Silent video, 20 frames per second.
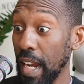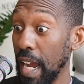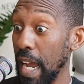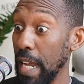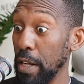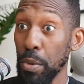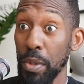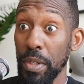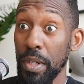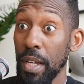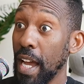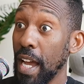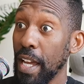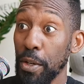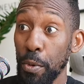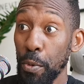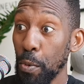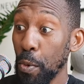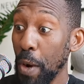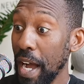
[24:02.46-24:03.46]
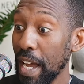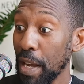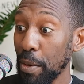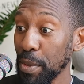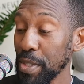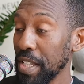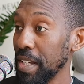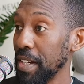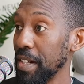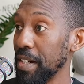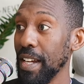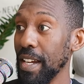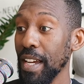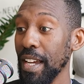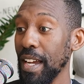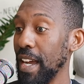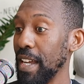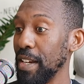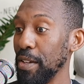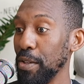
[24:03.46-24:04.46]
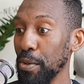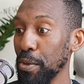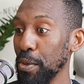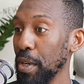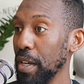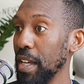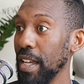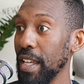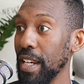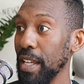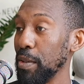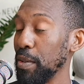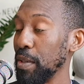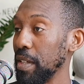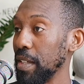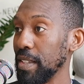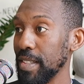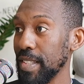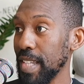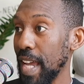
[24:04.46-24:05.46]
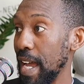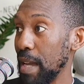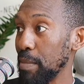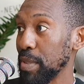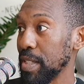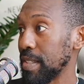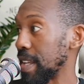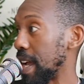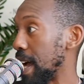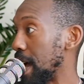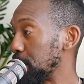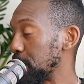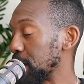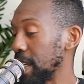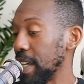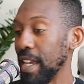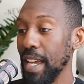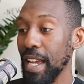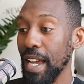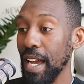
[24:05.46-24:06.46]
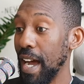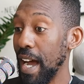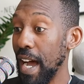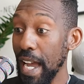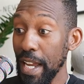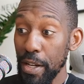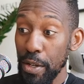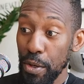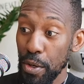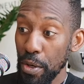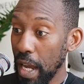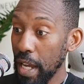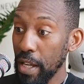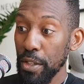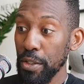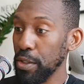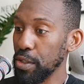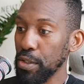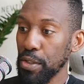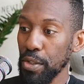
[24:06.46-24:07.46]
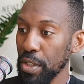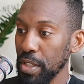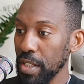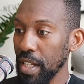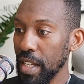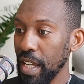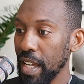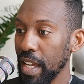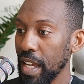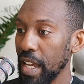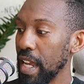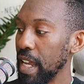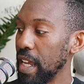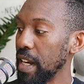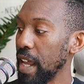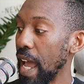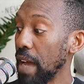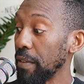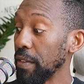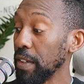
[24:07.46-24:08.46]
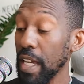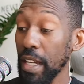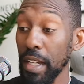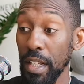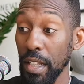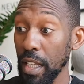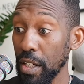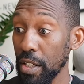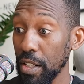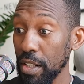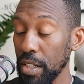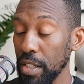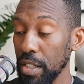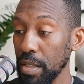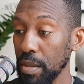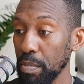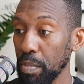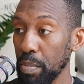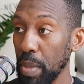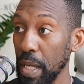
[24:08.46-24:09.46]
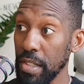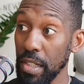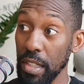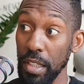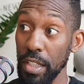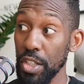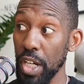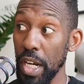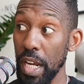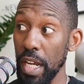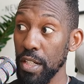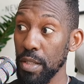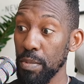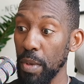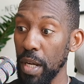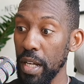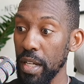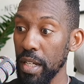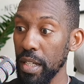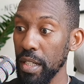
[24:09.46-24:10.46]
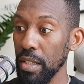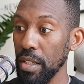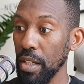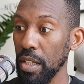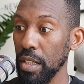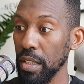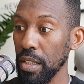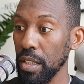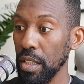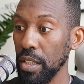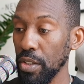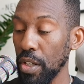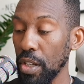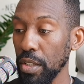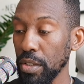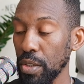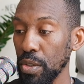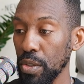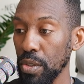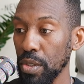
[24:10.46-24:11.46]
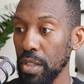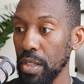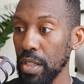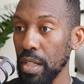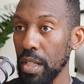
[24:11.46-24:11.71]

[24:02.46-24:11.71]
i knew i knew why i was here i knew and it, it, time stopped i i understood and having that clarity basically changed my young adulthood